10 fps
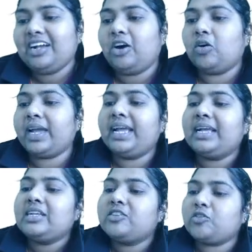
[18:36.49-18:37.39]

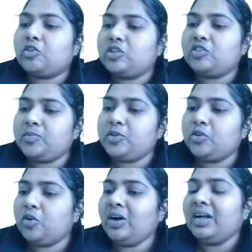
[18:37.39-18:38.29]
Okay, so this
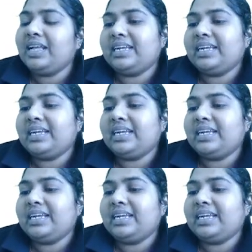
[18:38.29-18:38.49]
mu,